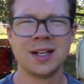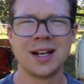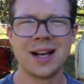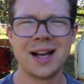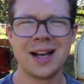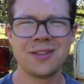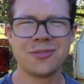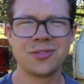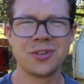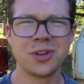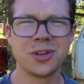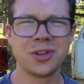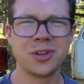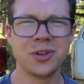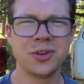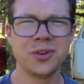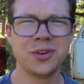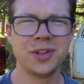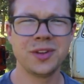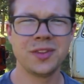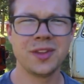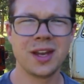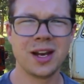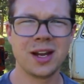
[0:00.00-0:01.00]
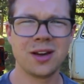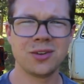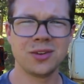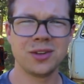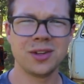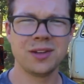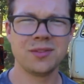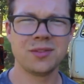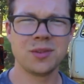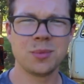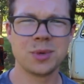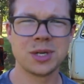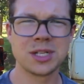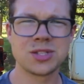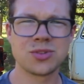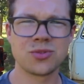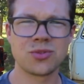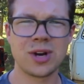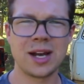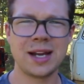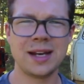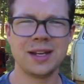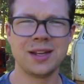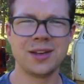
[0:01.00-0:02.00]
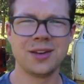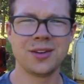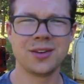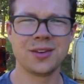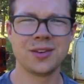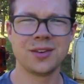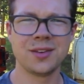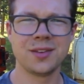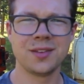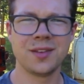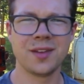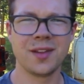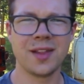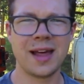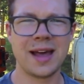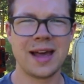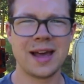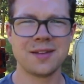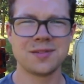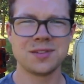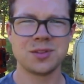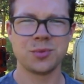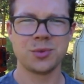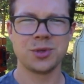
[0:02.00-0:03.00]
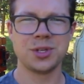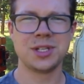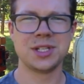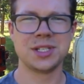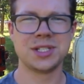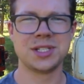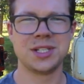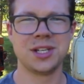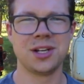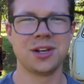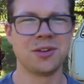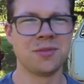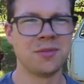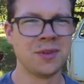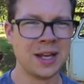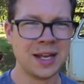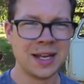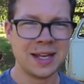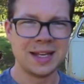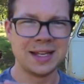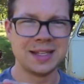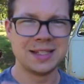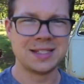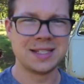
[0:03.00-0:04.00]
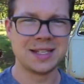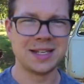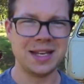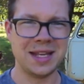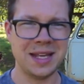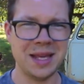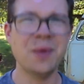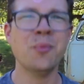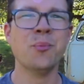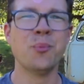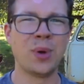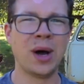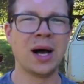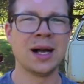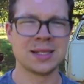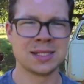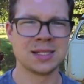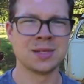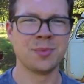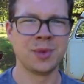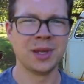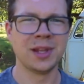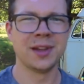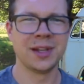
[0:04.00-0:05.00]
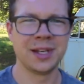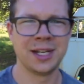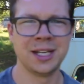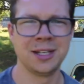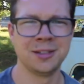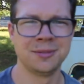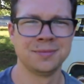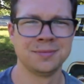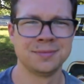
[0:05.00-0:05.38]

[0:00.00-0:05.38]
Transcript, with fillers: have concluded that I will leave the bus right here until I have someone to steer. It's an impossibility.